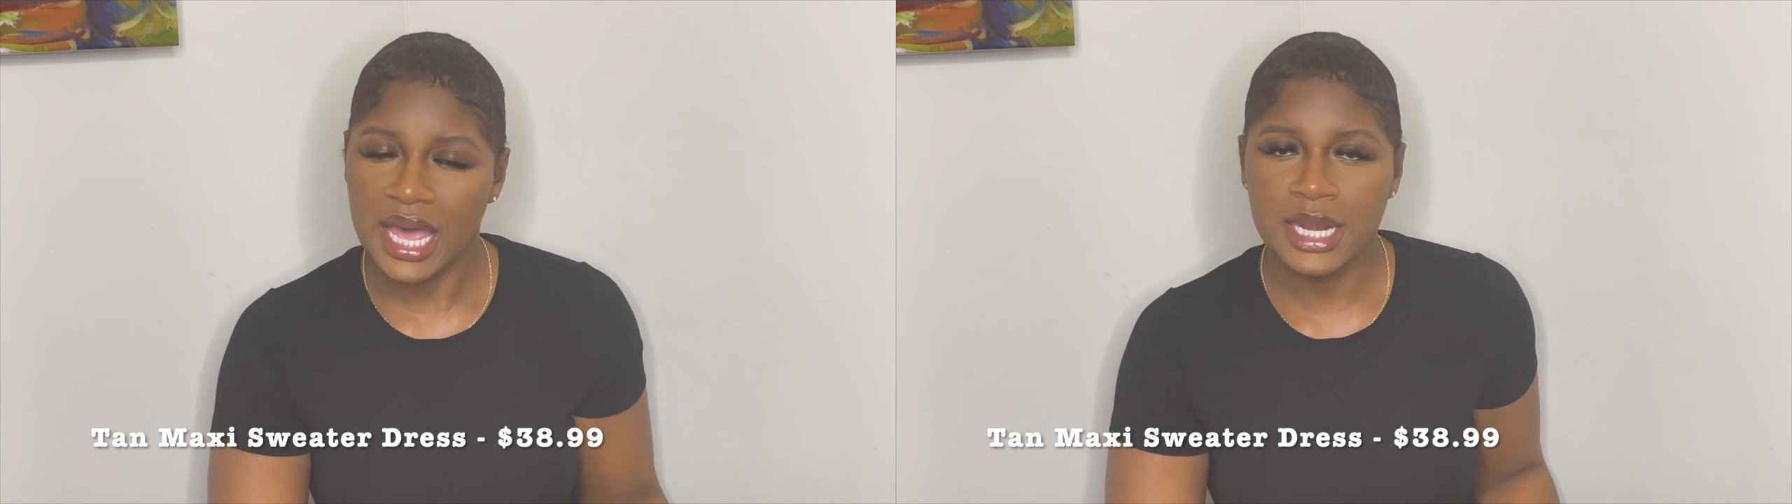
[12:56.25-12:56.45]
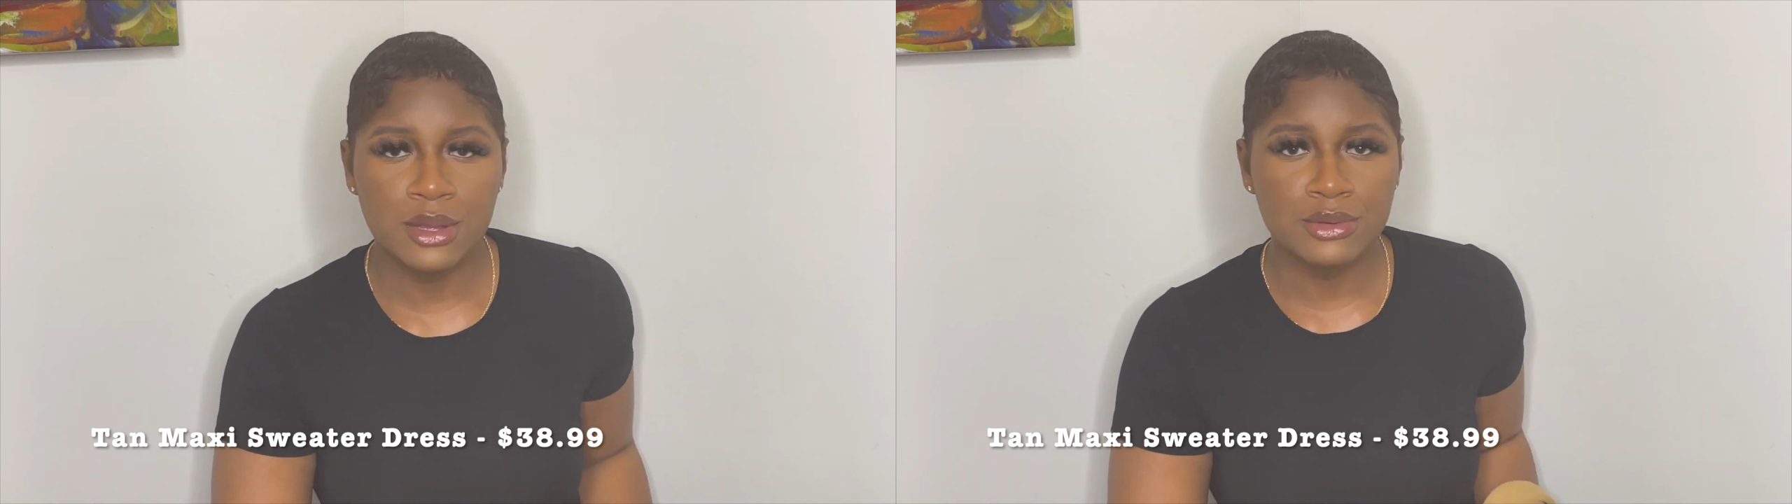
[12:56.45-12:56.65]

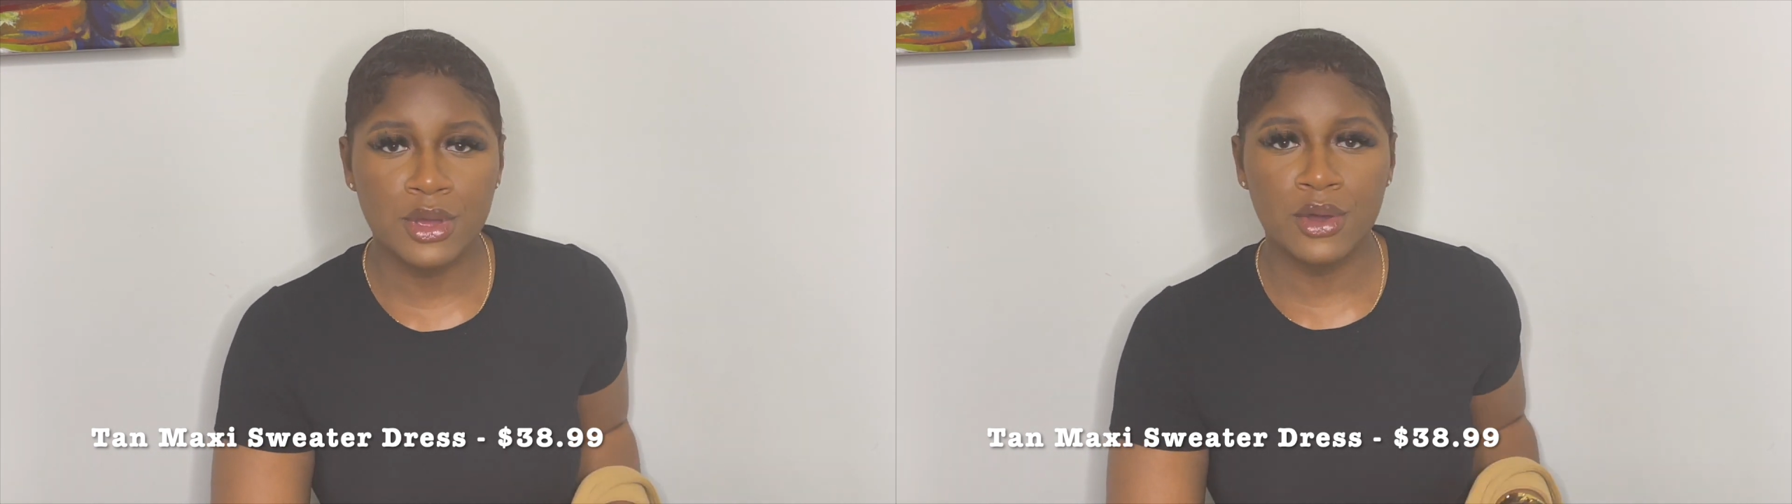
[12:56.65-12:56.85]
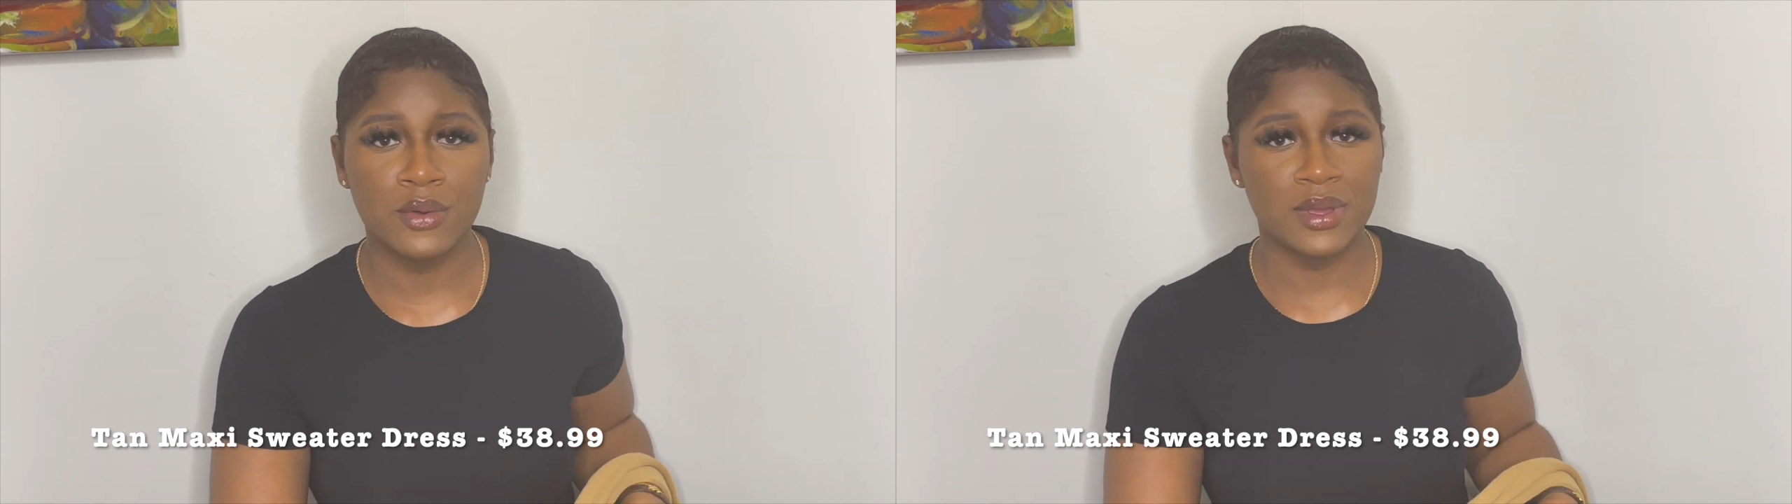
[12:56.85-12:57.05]
I don't
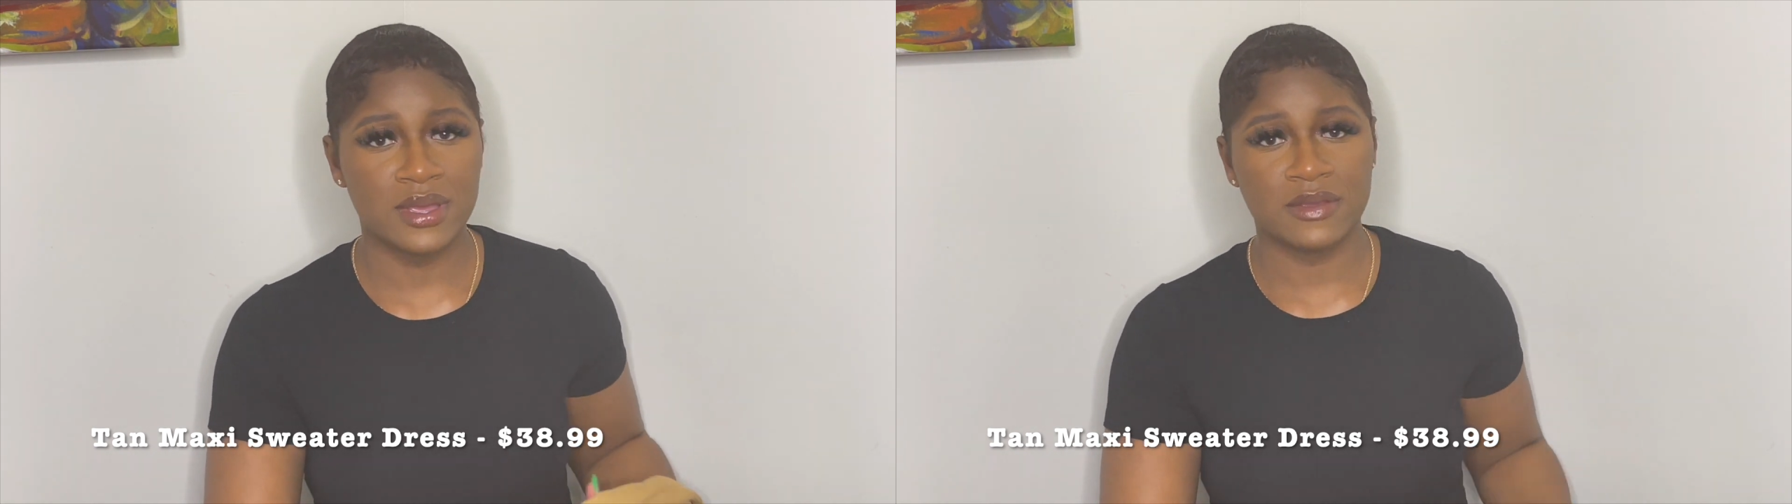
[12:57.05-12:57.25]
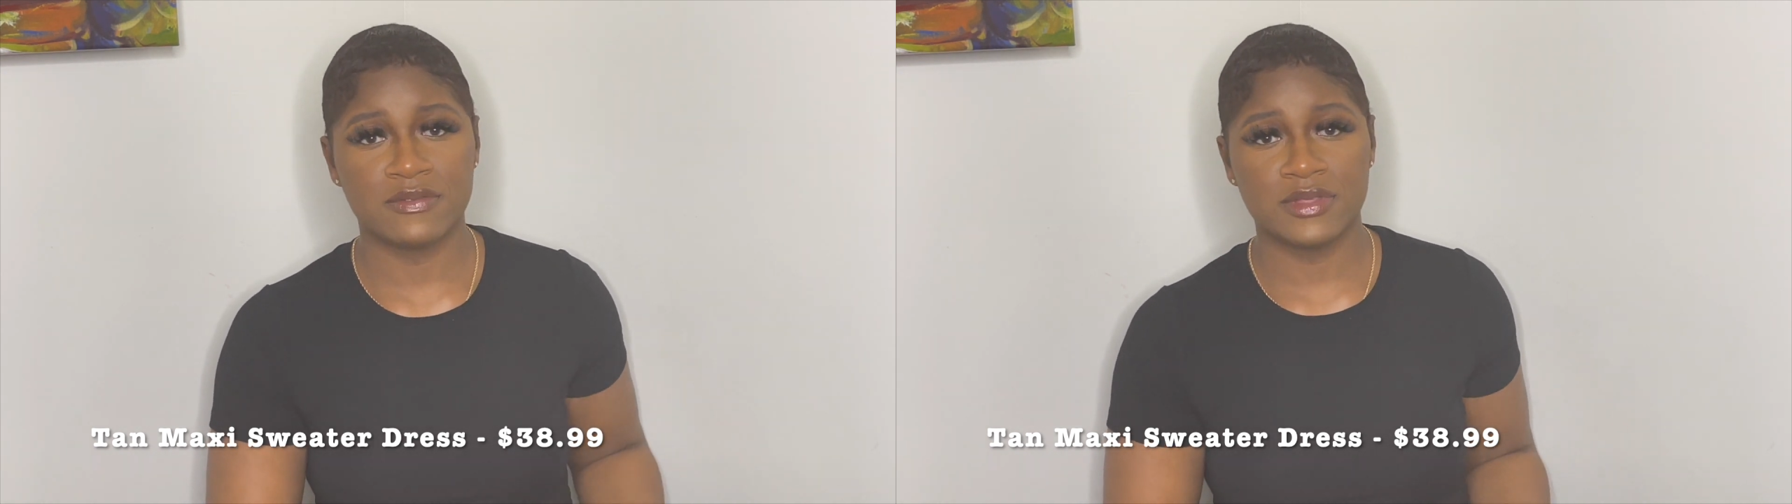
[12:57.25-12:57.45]
know if